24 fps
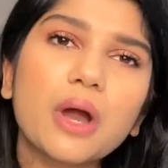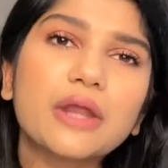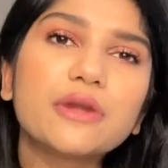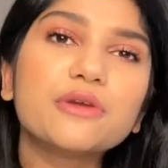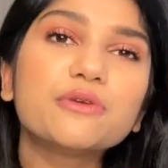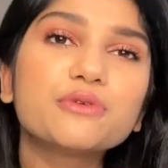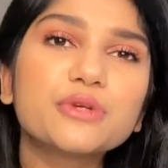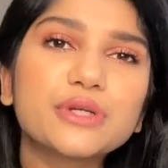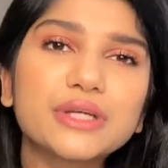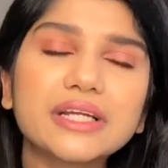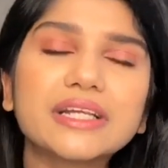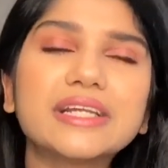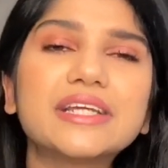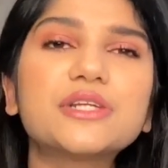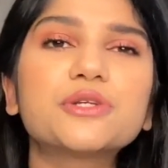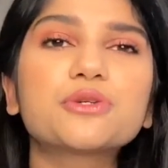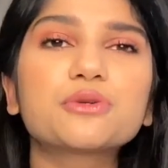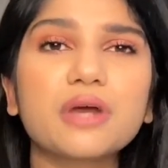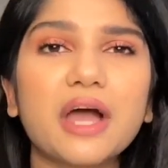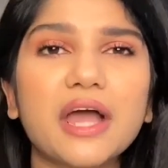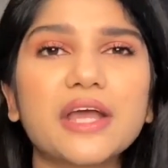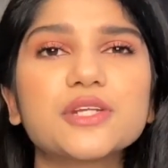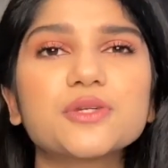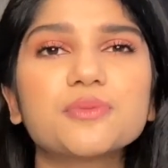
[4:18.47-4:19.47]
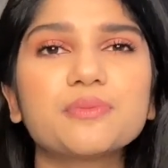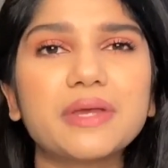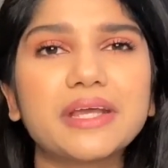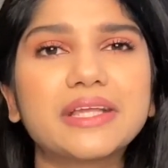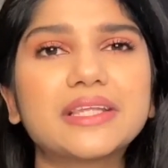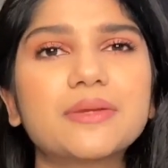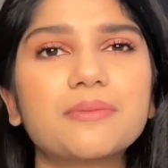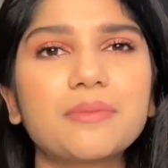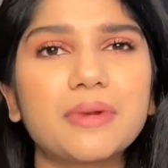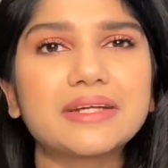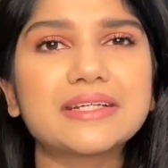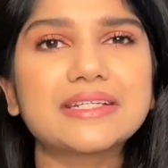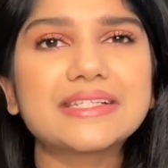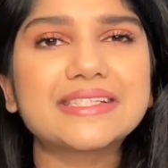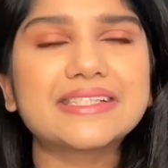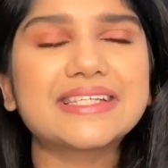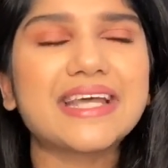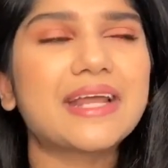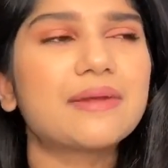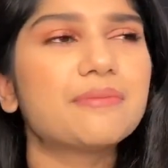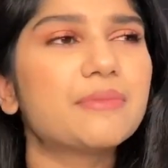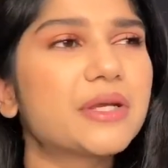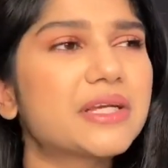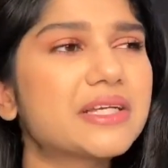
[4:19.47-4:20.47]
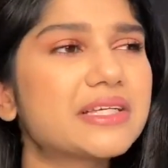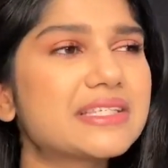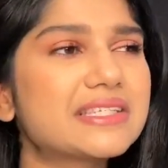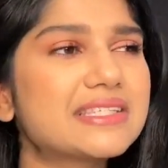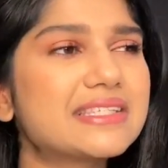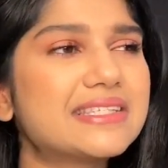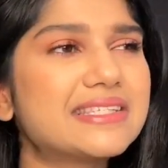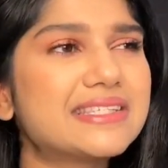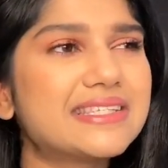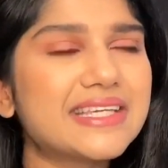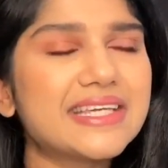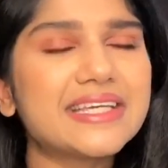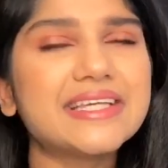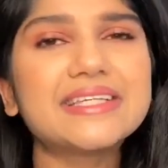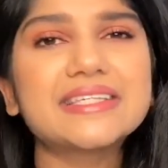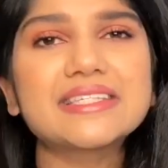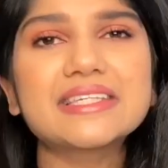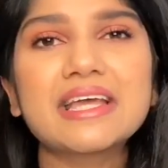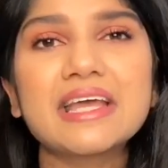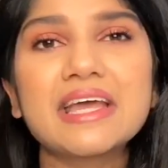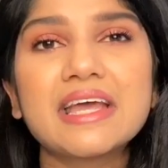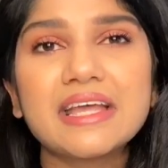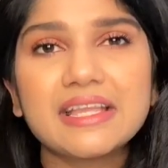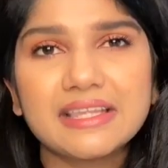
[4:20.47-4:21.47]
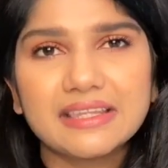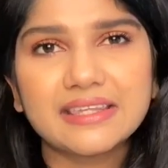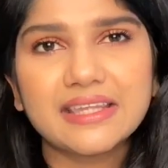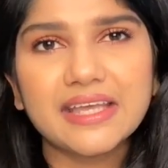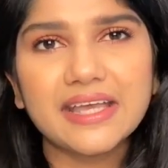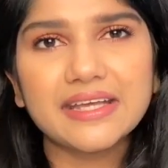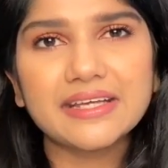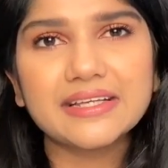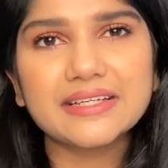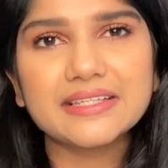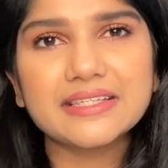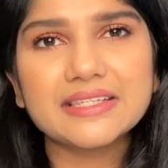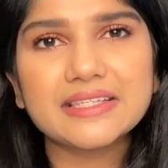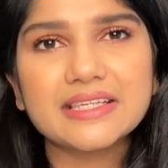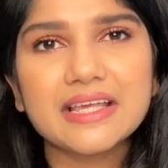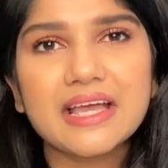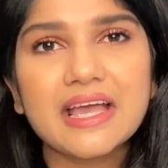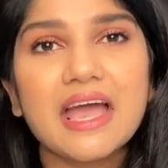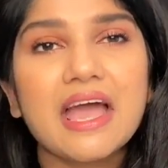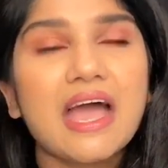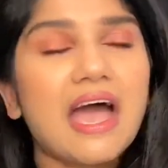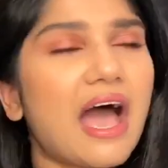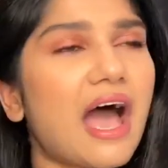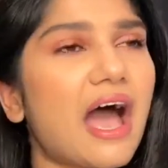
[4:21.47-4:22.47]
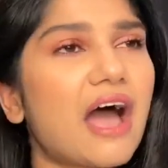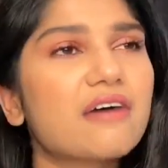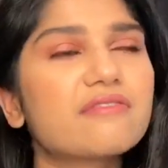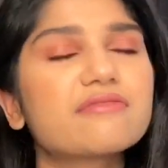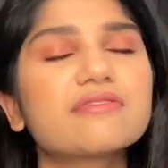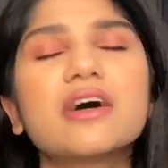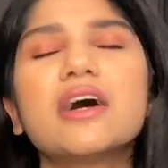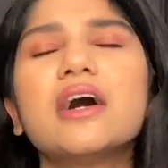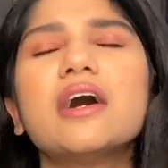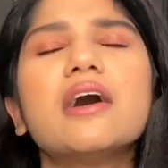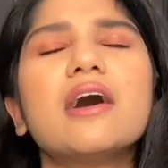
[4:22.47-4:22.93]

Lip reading: and really try to make them understand, because these things have